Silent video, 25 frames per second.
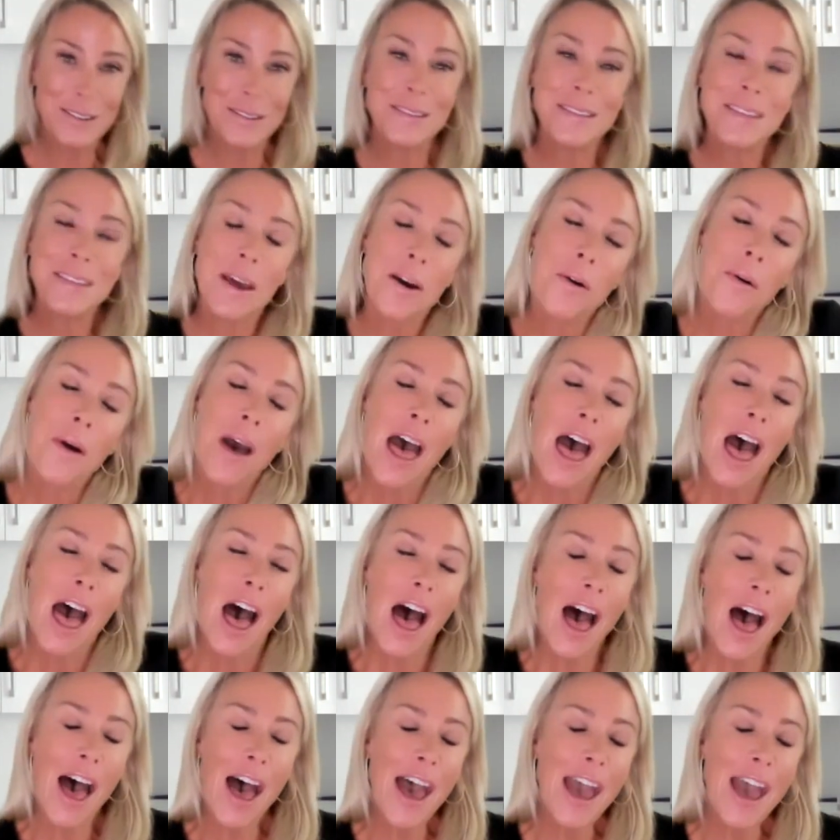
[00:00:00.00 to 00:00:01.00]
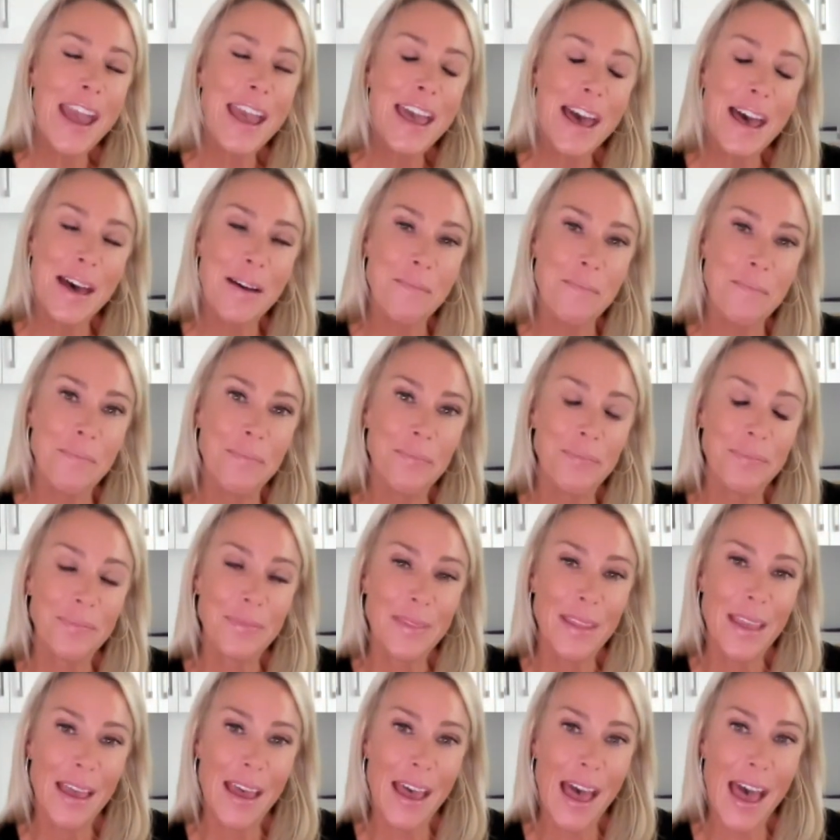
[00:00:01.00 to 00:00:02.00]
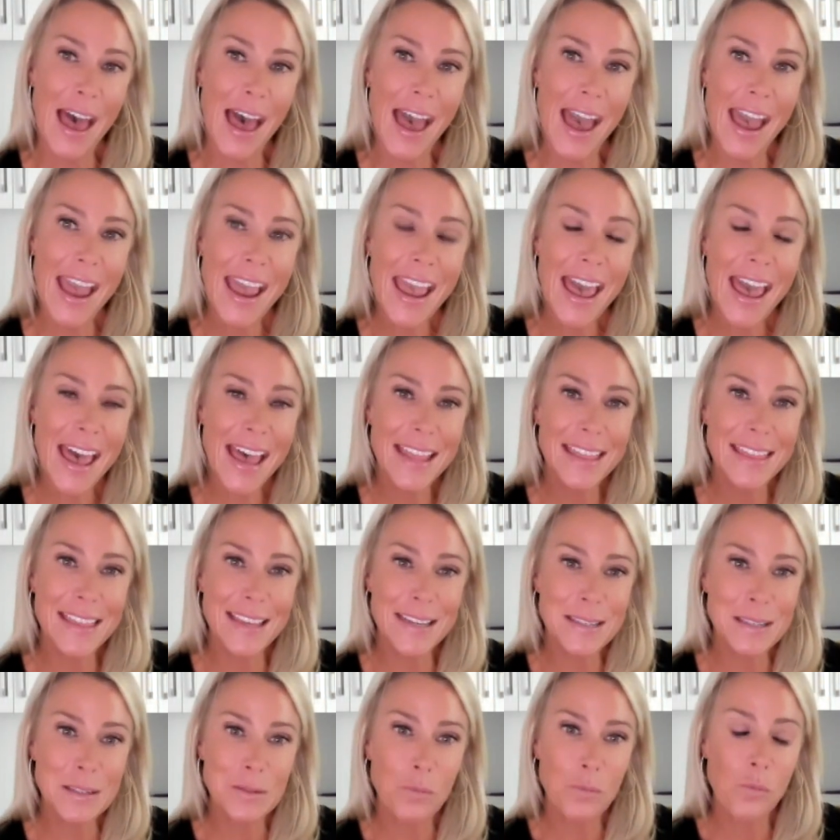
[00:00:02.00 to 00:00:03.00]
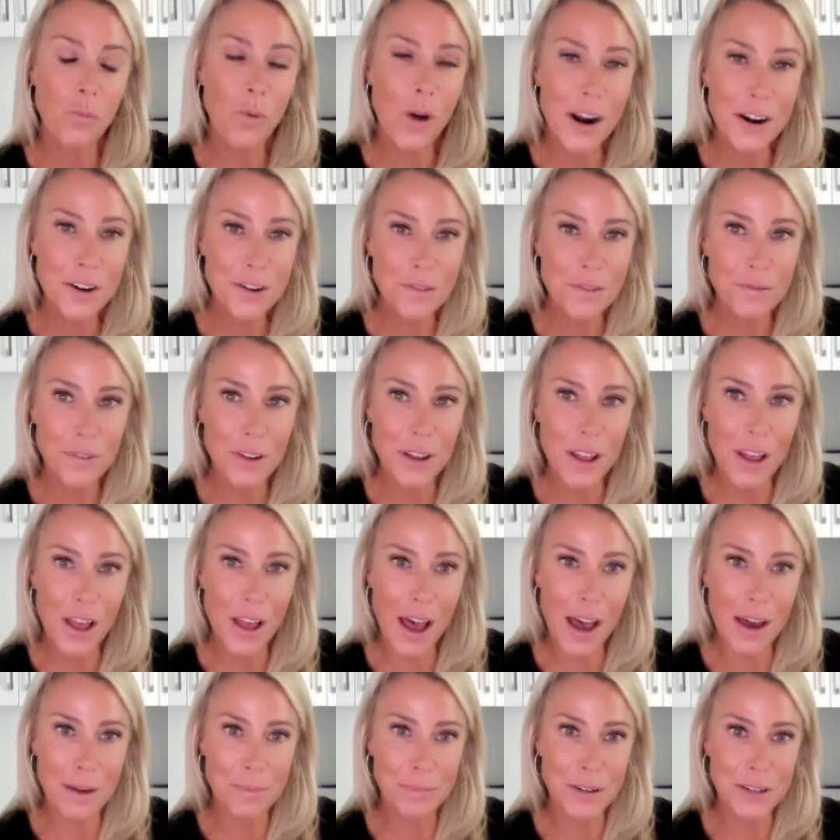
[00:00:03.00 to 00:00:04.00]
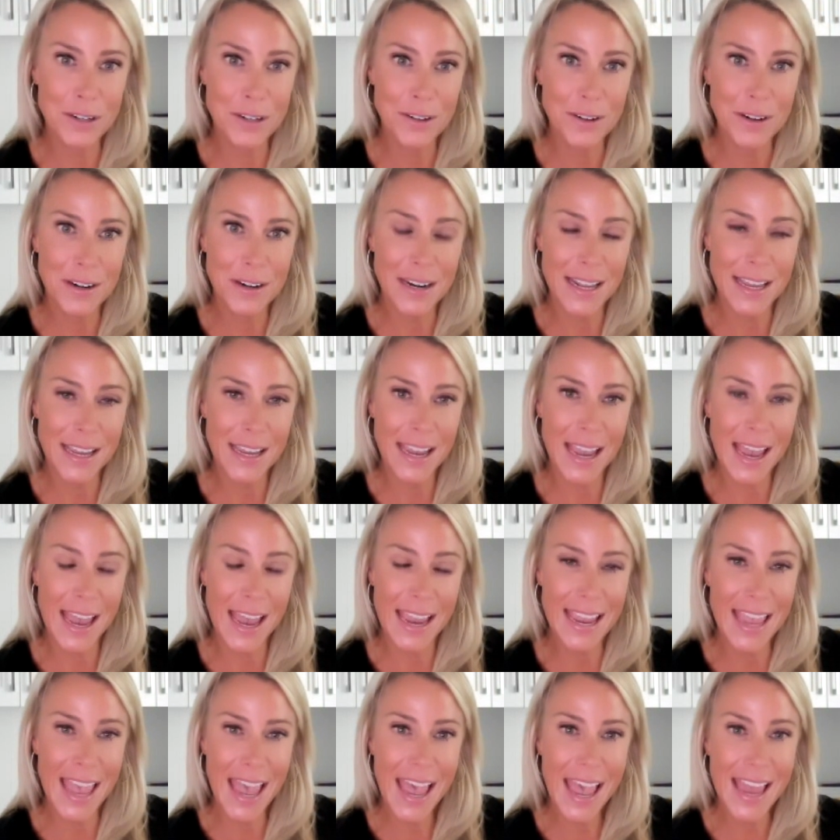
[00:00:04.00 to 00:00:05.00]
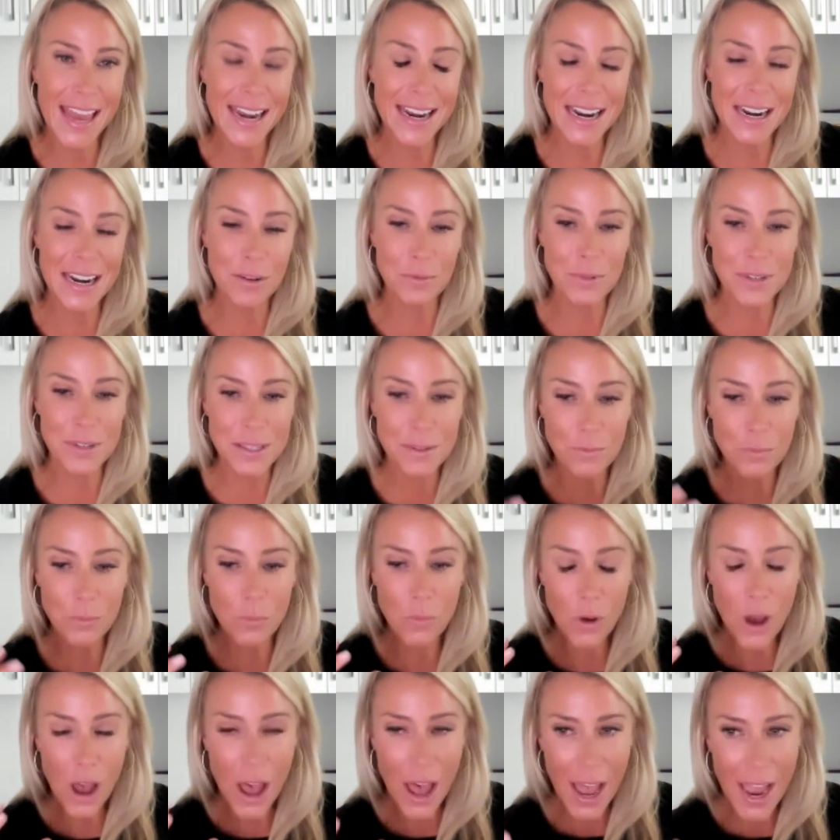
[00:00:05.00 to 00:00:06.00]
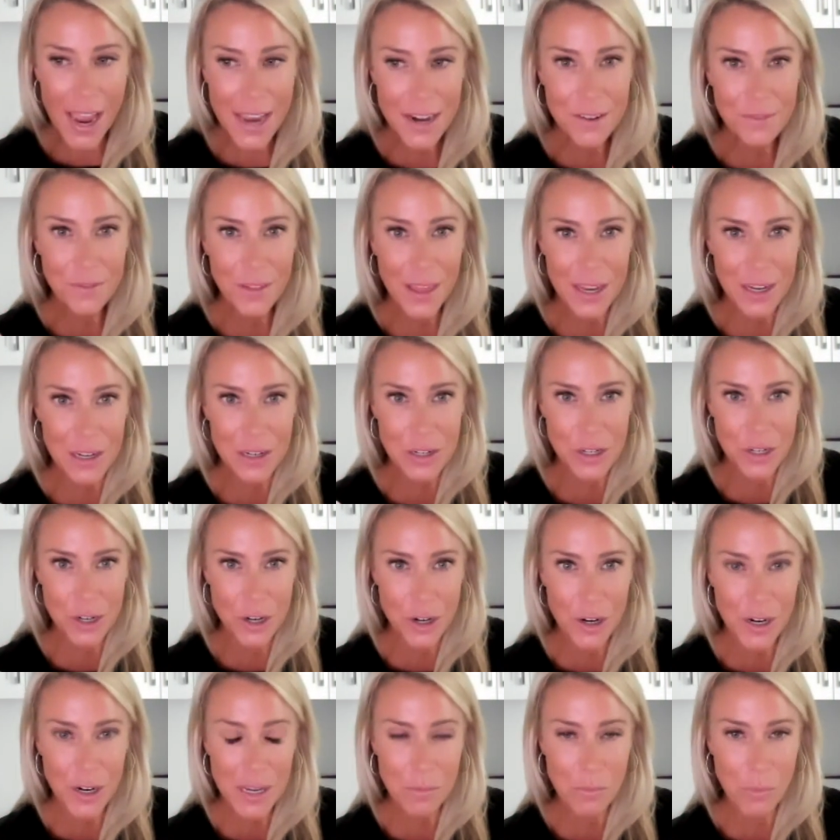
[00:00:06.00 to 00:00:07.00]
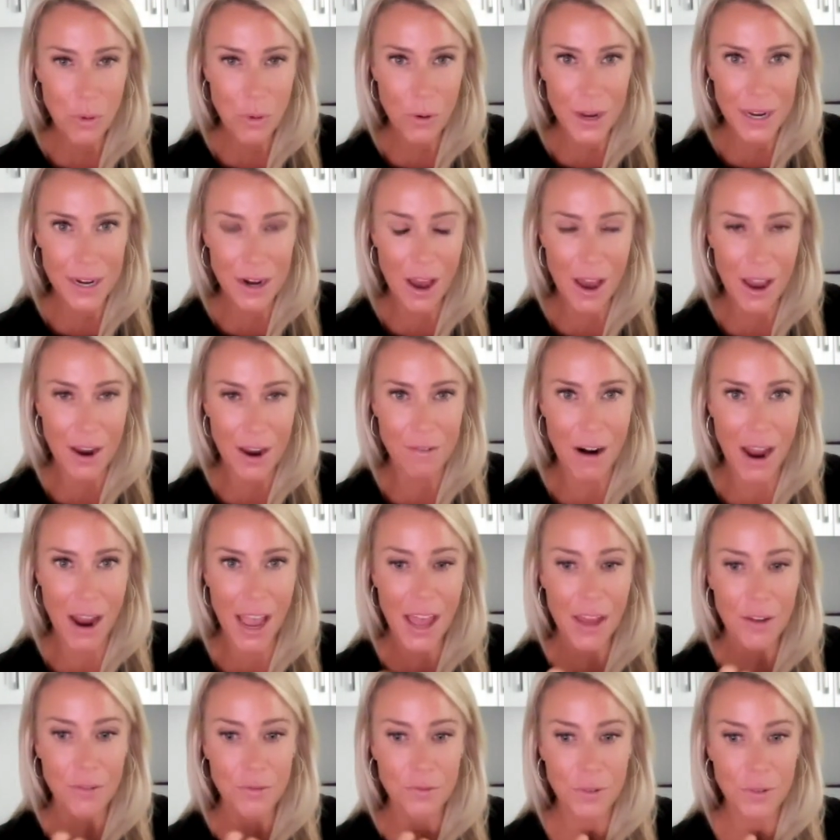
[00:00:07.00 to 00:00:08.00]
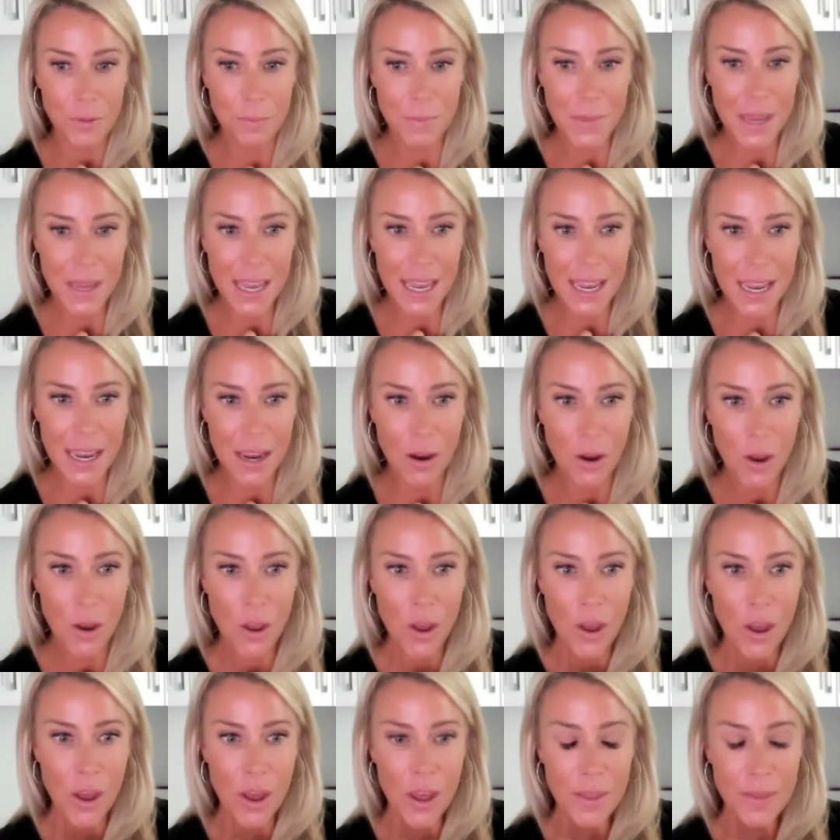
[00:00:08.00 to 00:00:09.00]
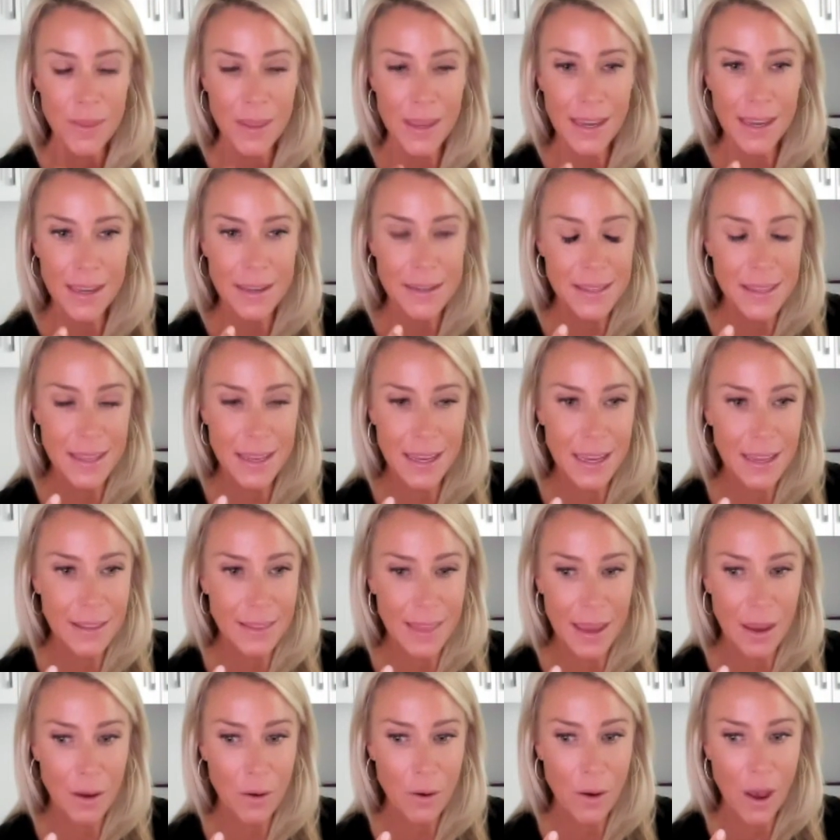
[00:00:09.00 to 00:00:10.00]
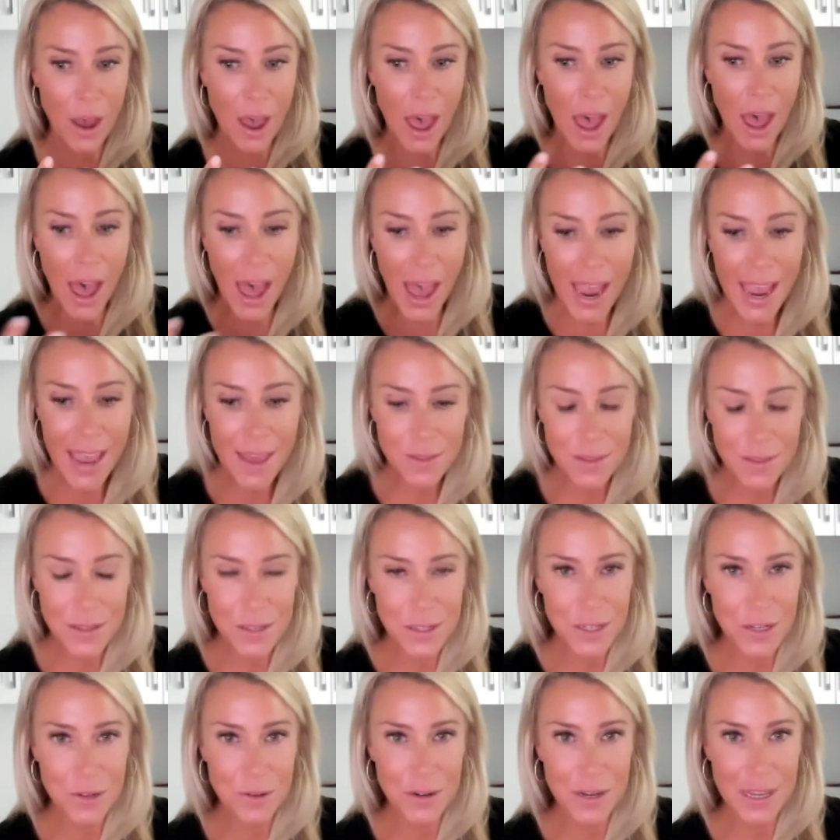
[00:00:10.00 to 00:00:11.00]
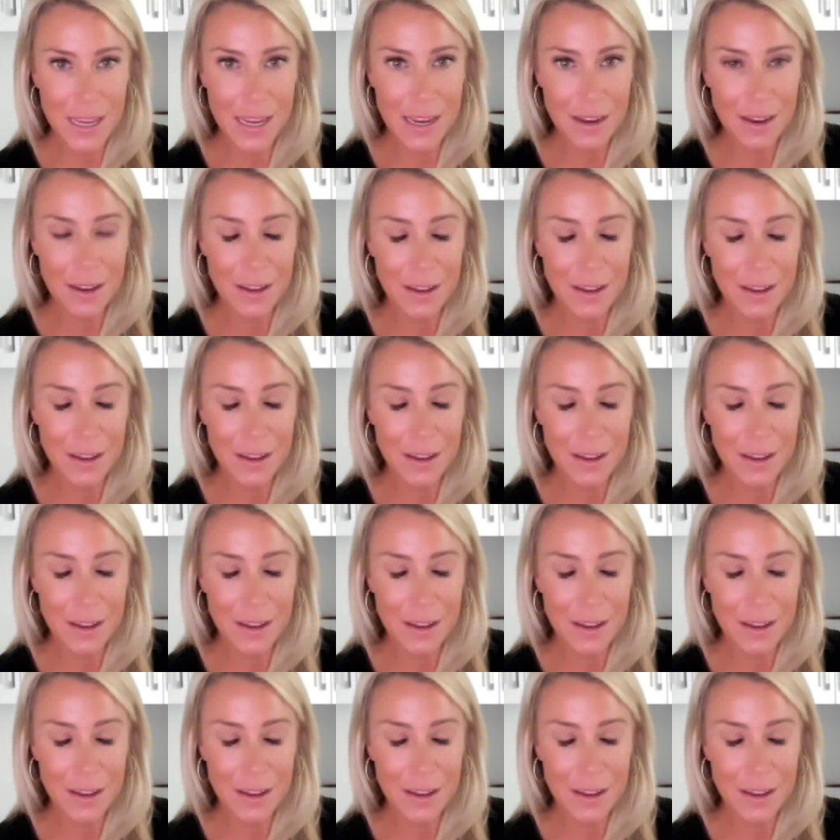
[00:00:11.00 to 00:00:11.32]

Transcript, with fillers: So I, um, I had this wonderful opportunity again, and it was kind of like a turning point, Ira, for me, think, thinking like, I had this unique